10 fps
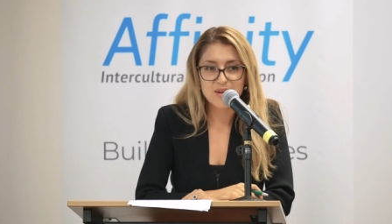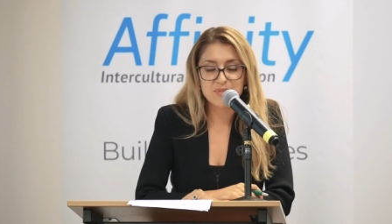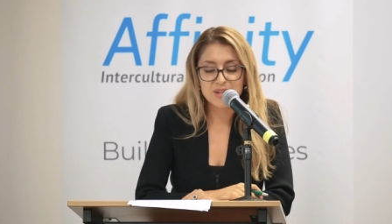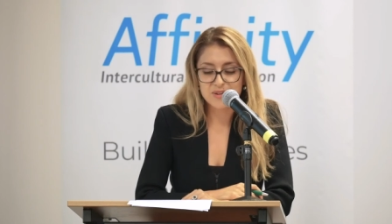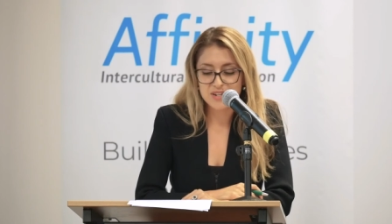
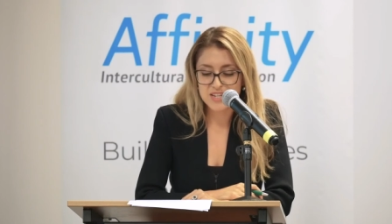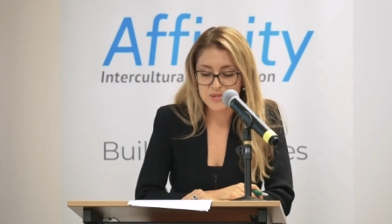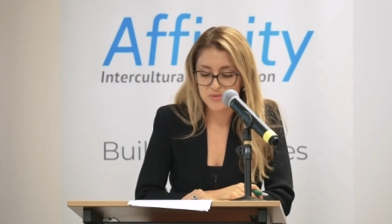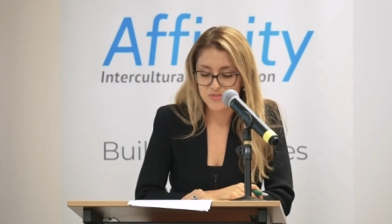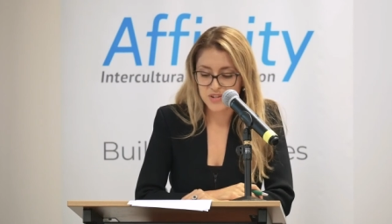Beyond
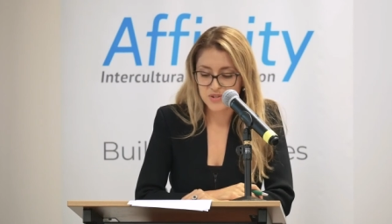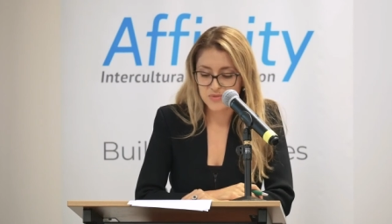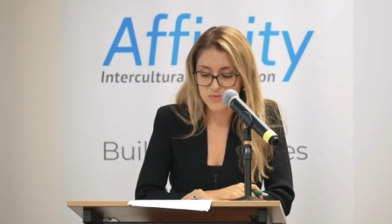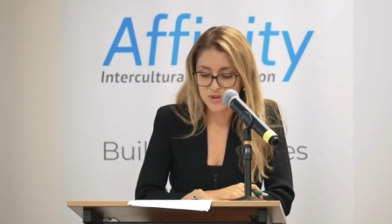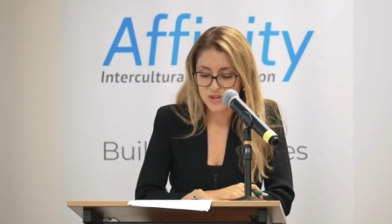his
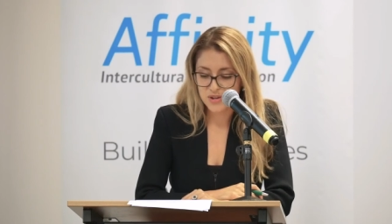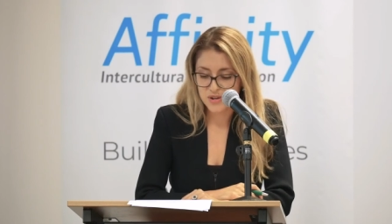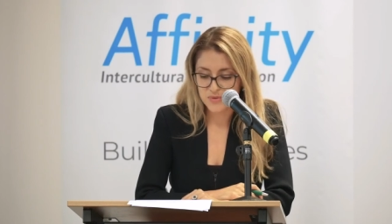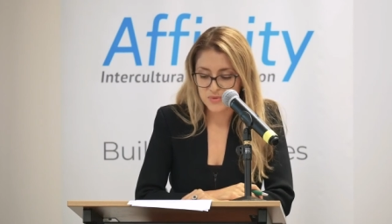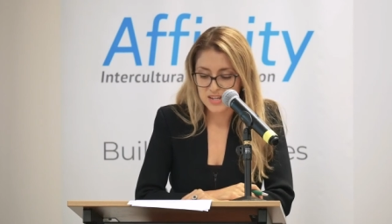professional work,
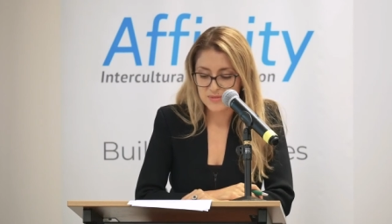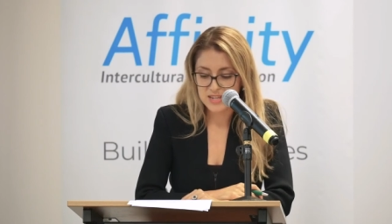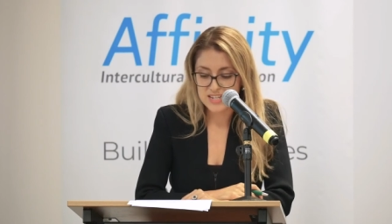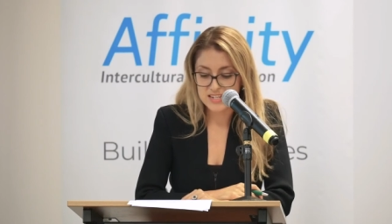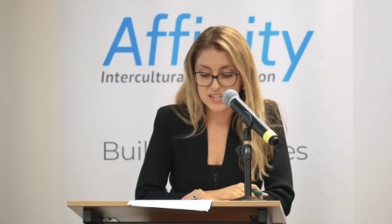Kareem
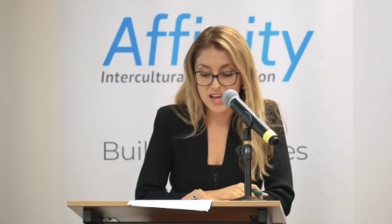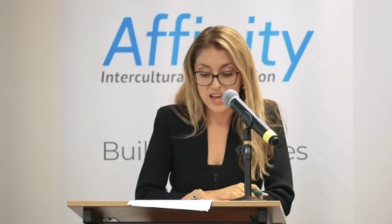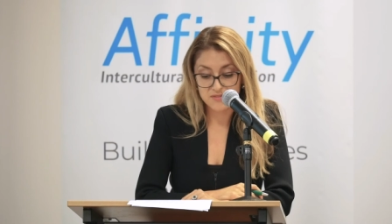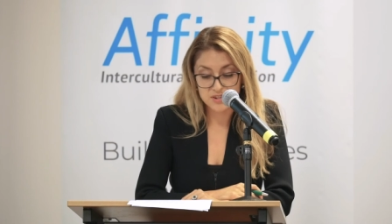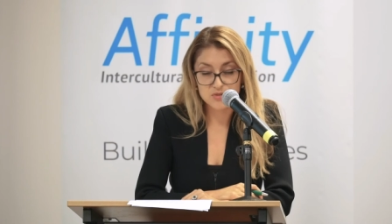is an
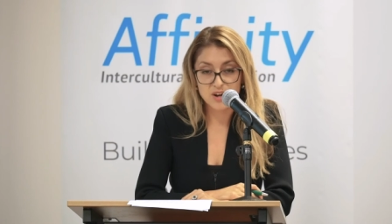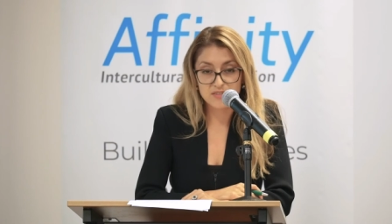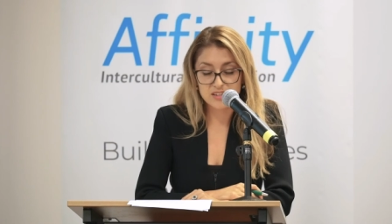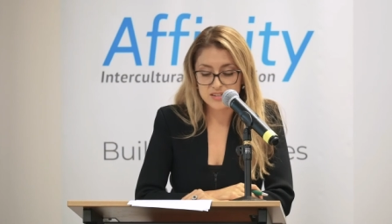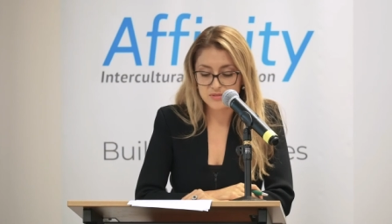avid
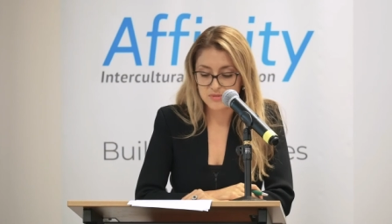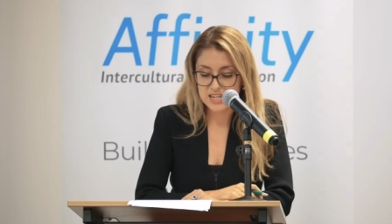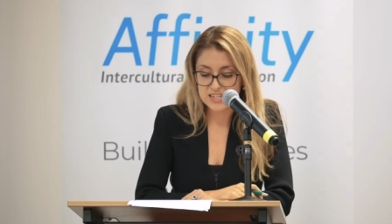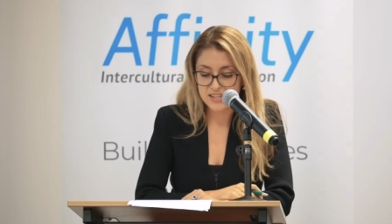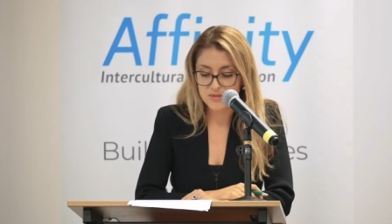traveller,
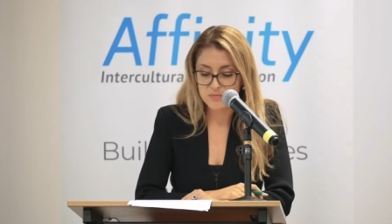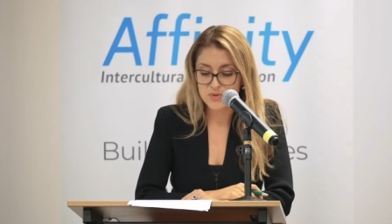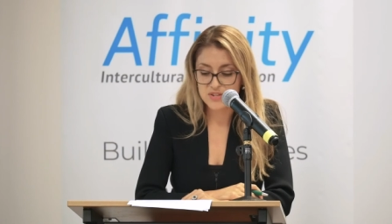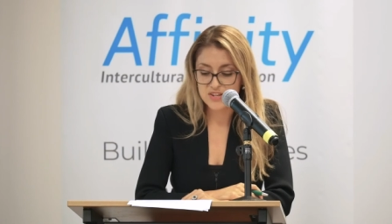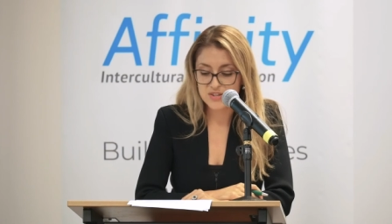reader,
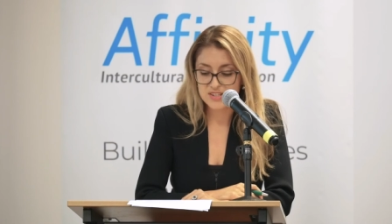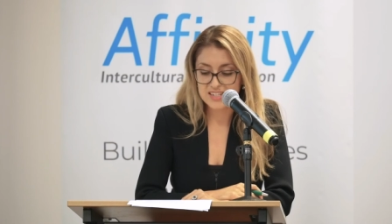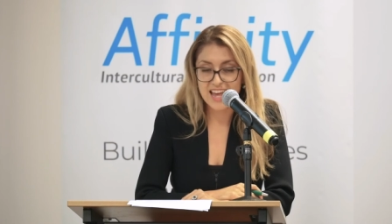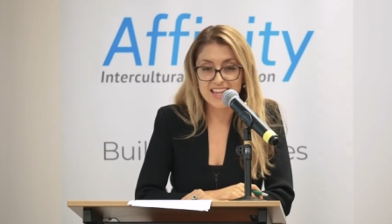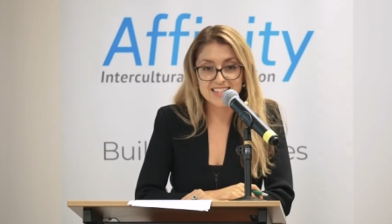
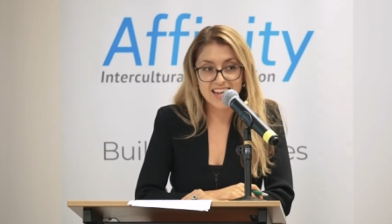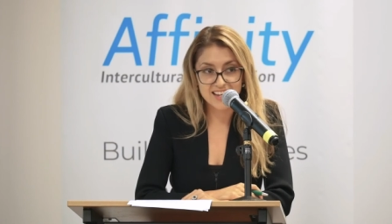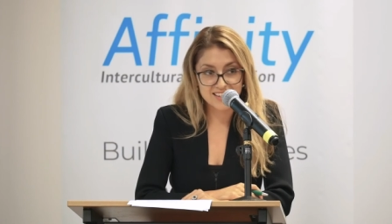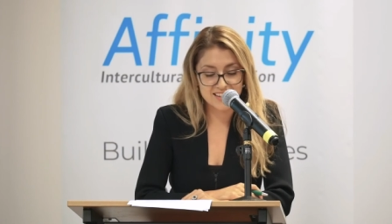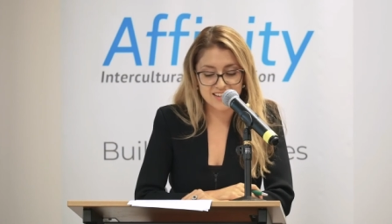musician, and
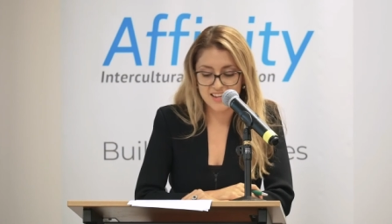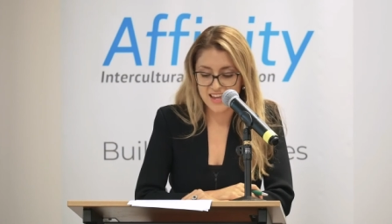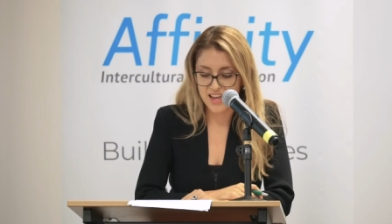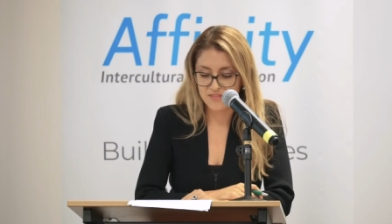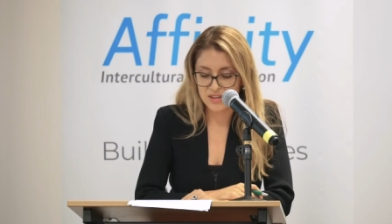actor,
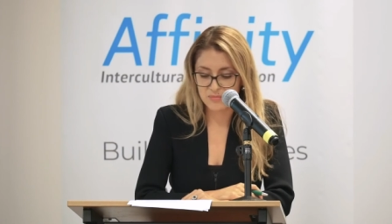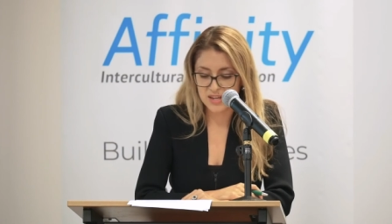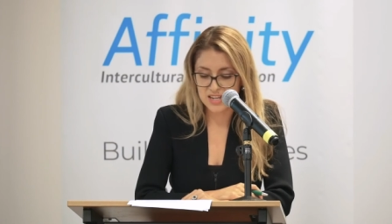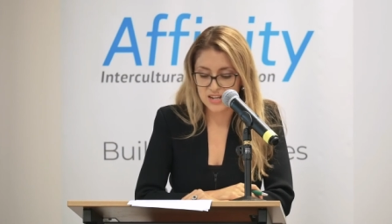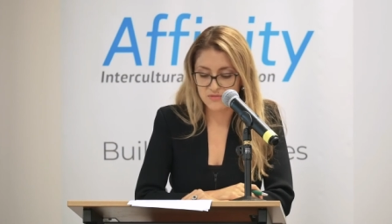having
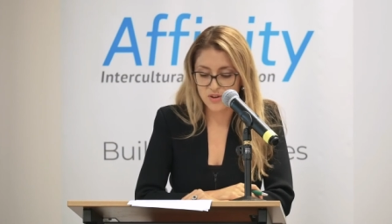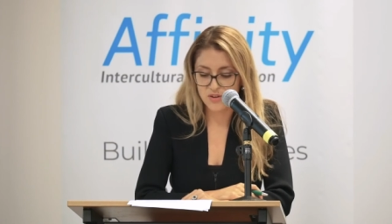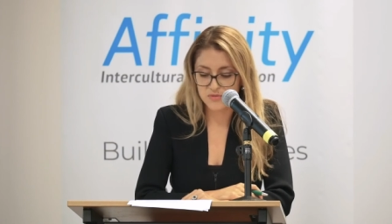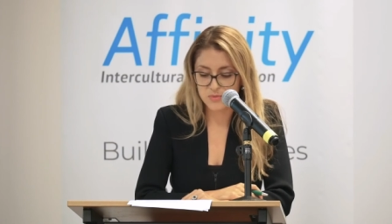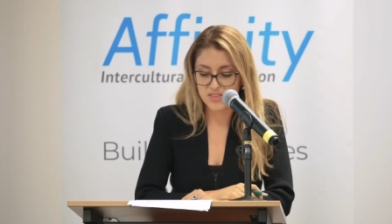been
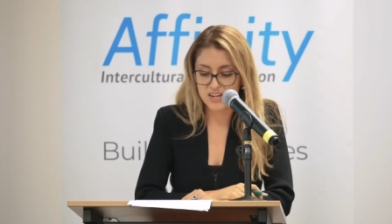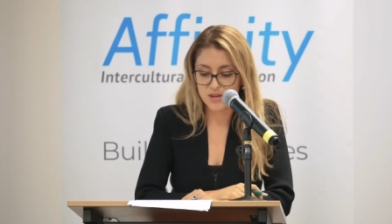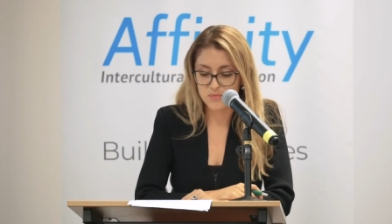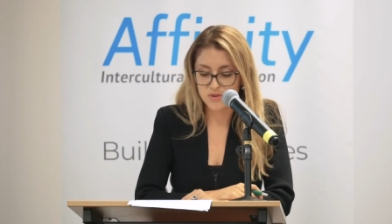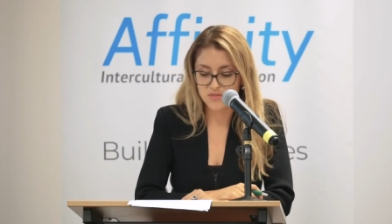involved with a
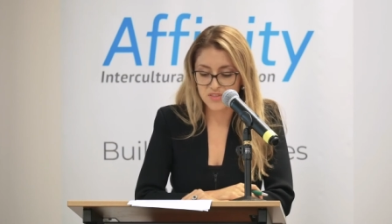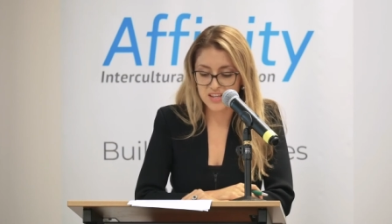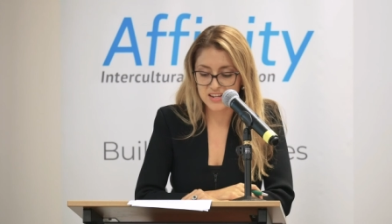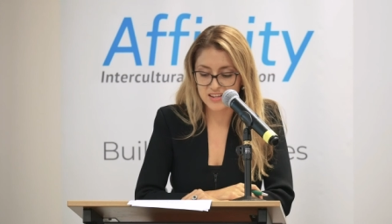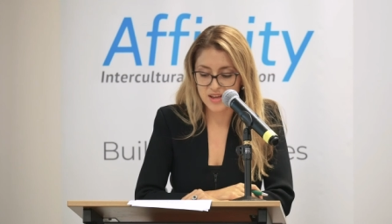number of
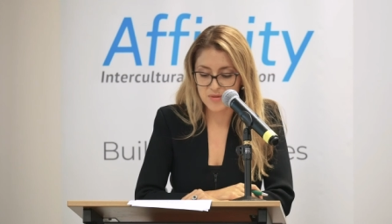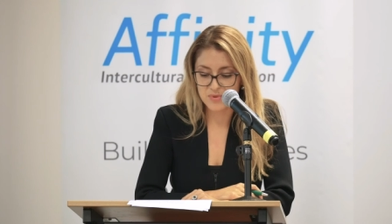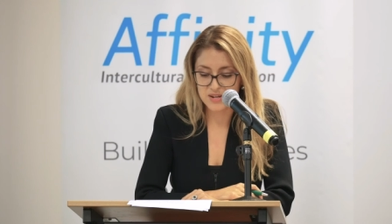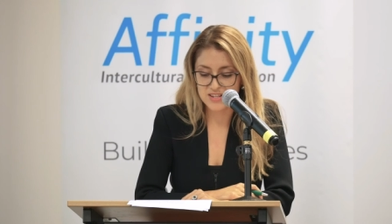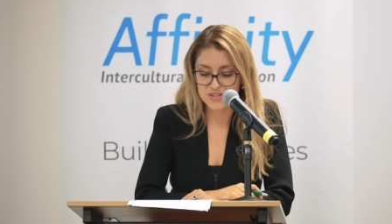theatre
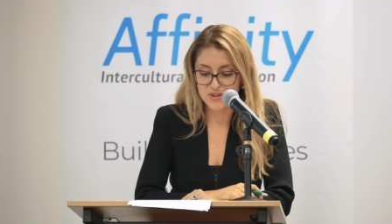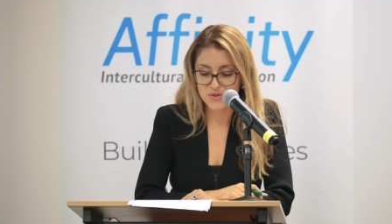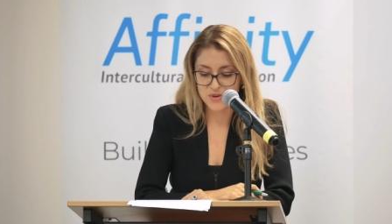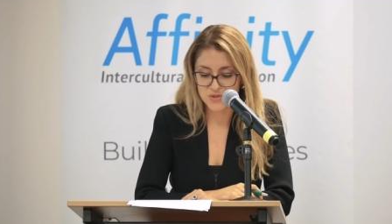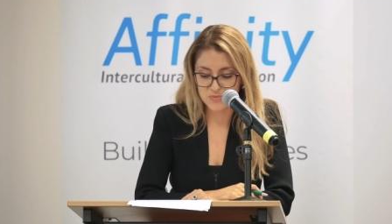companies
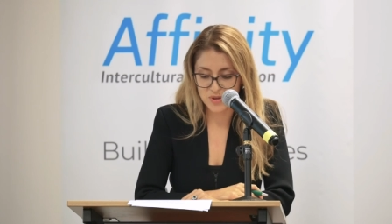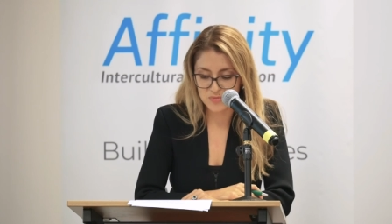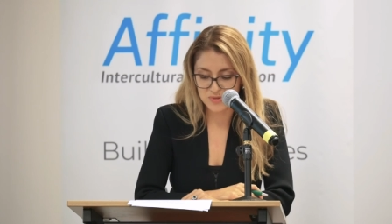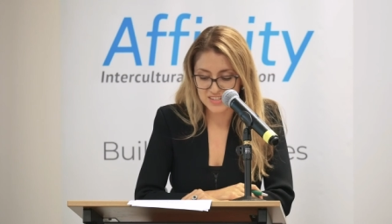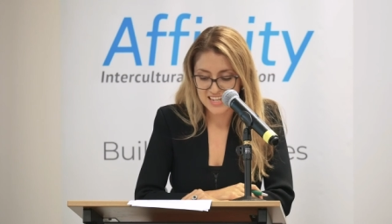across
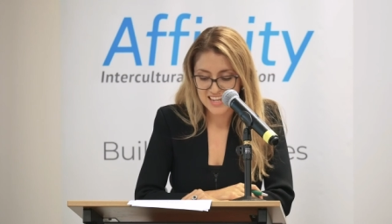Melbourne.